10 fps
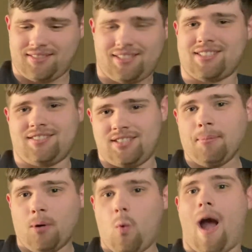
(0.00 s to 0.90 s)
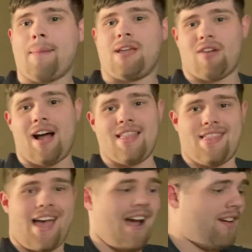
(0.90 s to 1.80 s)
just double whammy right
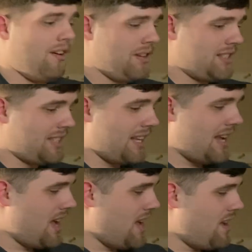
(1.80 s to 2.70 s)
there, honestly.